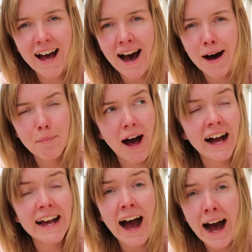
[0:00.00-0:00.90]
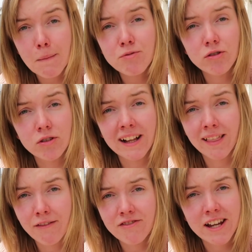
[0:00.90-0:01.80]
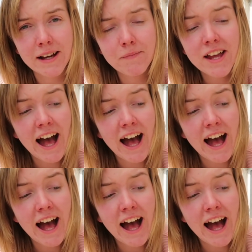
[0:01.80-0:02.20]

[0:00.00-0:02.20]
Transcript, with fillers: app I absolutely loved it